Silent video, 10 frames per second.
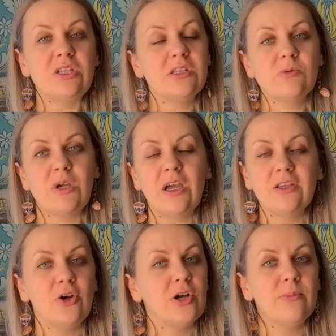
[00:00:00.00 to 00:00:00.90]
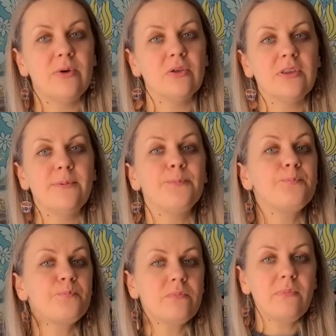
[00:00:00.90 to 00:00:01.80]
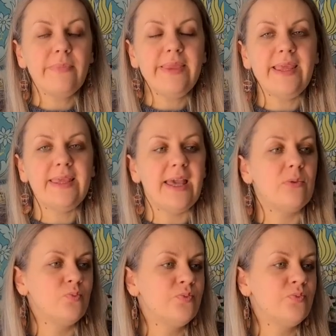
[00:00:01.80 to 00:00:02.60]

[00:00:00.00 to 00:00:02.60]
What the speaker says: That's why I talk about them. Yeah.